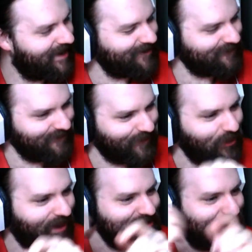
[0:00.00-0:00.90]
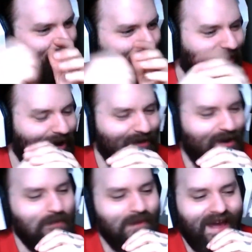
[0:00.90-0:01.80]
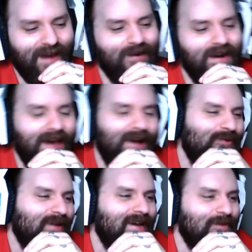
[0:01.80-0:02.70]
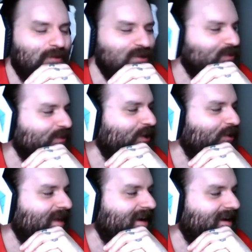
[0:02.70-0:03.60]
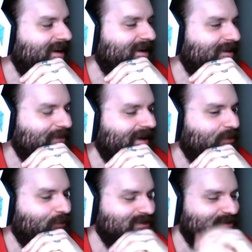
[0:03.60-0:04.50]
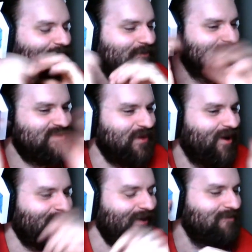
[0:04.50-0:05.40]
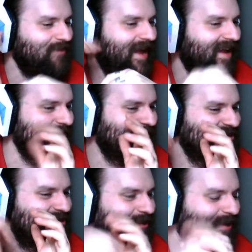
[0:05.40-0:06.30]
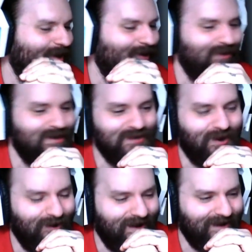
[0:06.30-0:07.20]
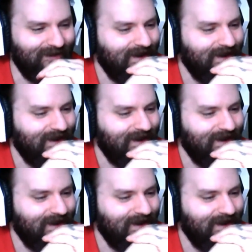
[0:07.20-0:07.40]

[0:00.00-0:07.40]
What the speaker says: white things that I'm wearing on top of my head right now. Most will know that my other ones were smaller and black and more studio. These are